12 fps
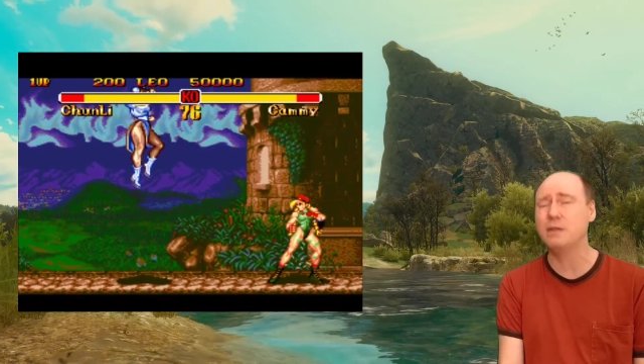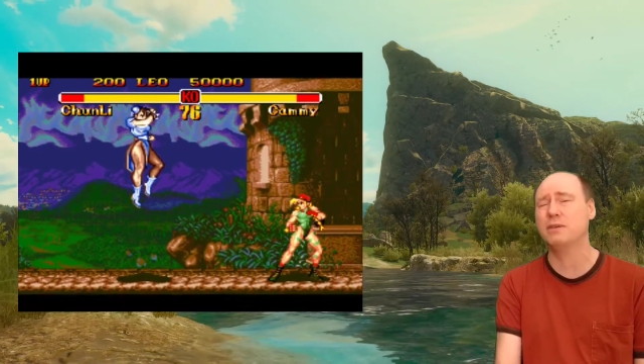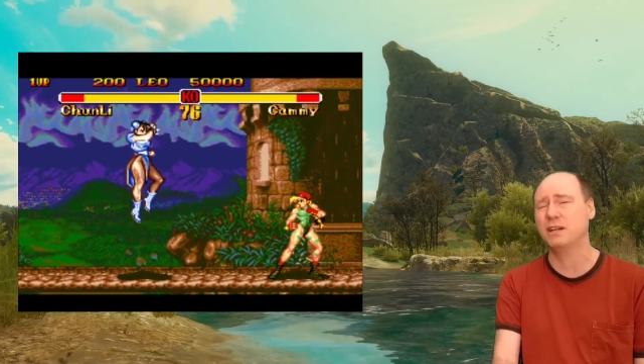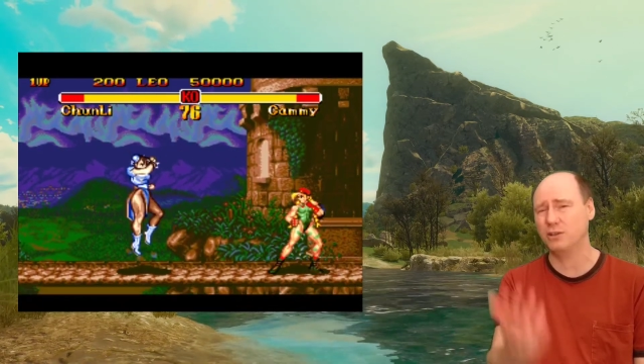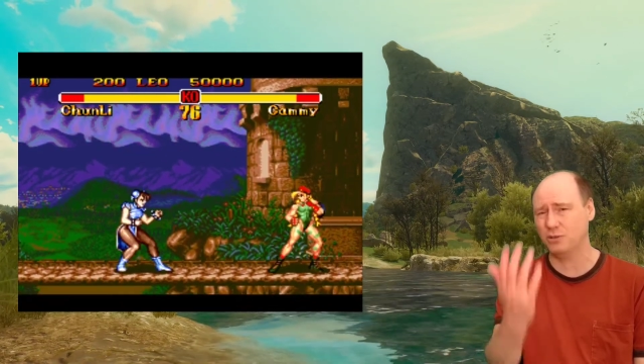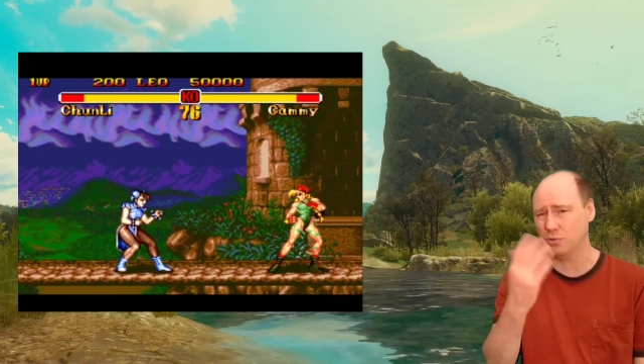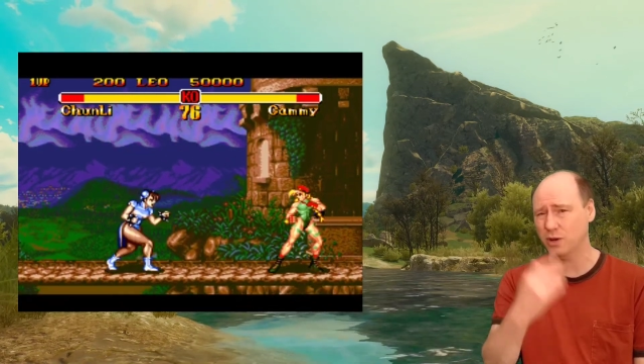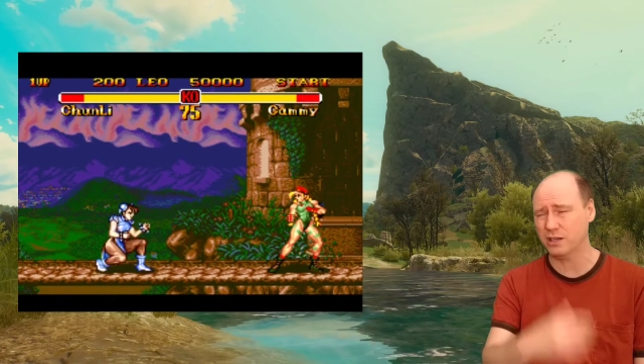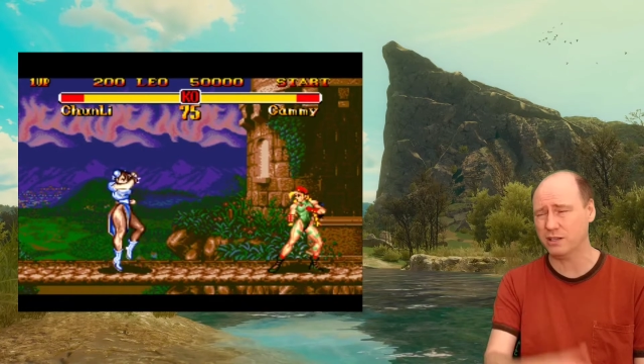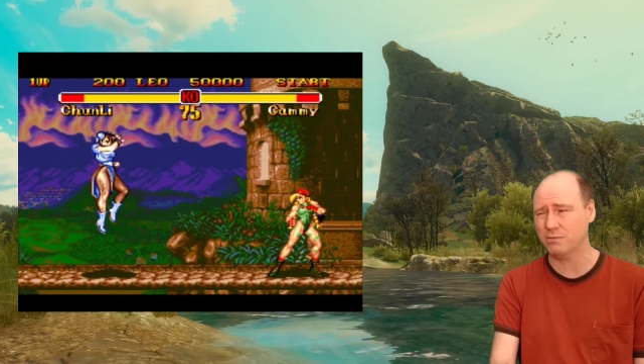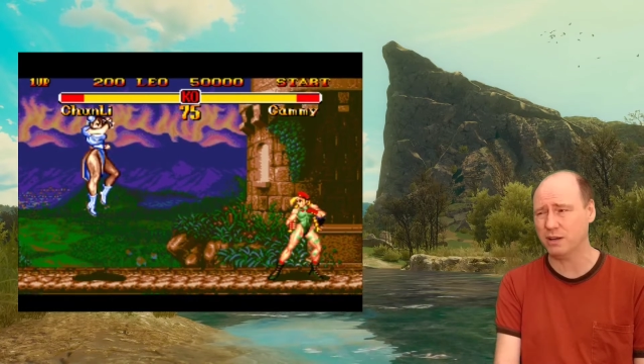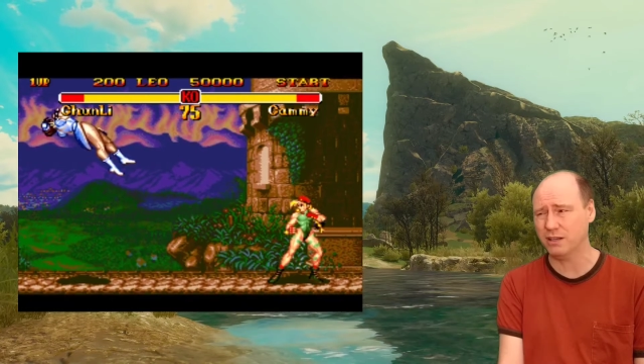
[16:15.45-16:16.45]
Anybody who's
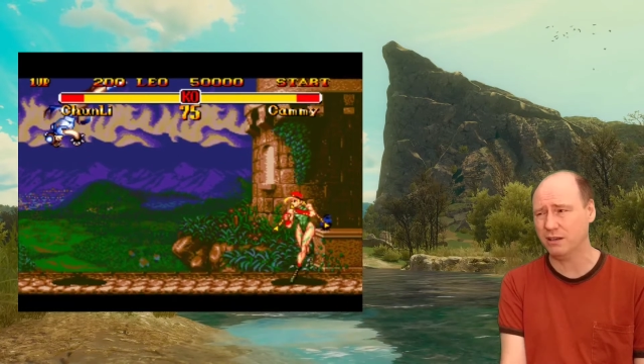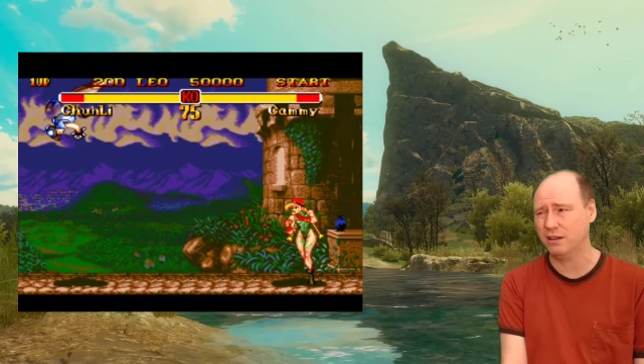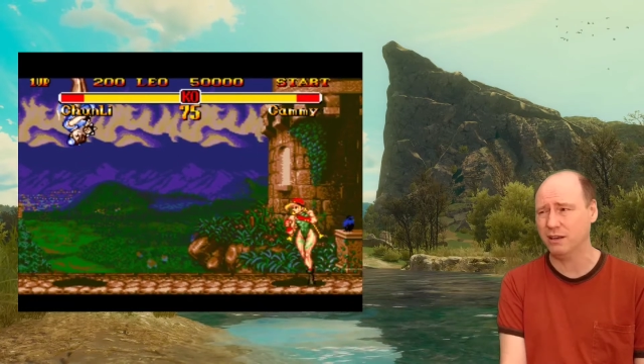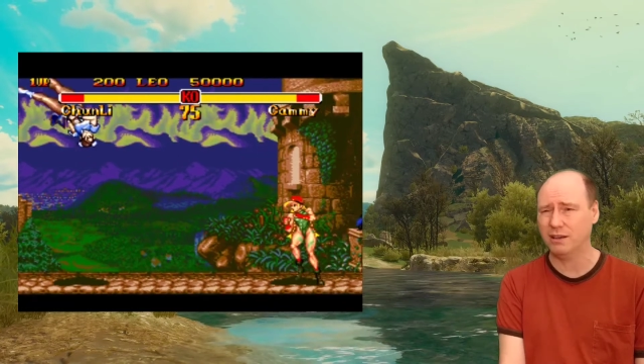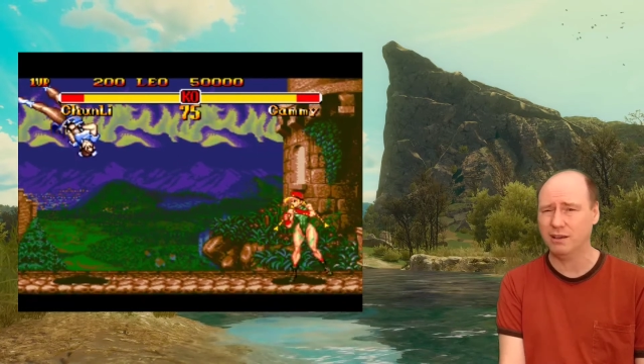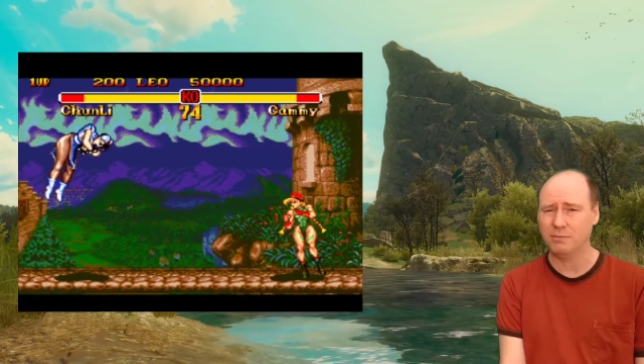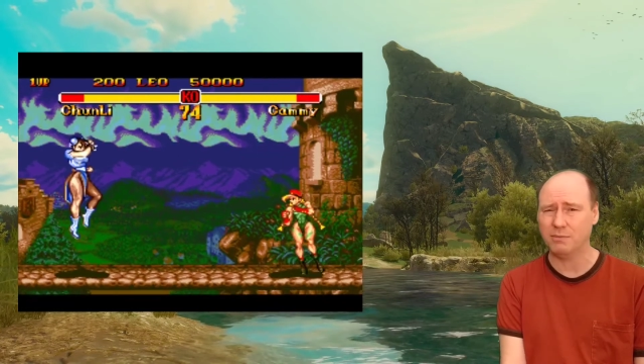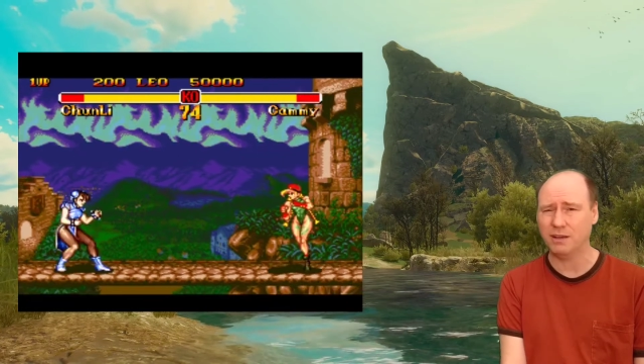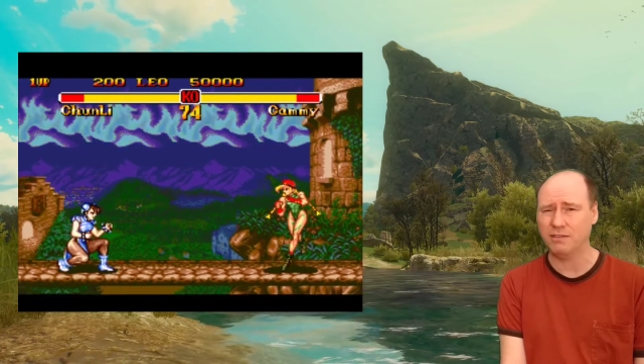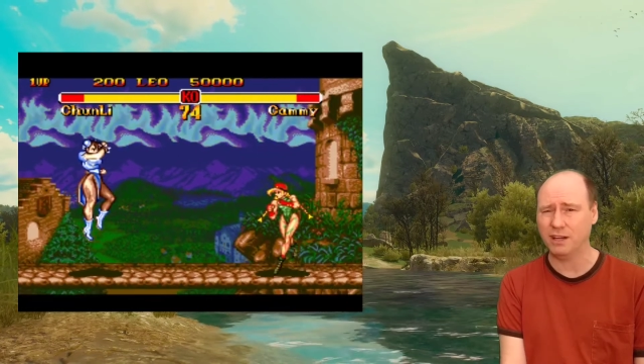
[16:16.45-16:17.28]
watched my my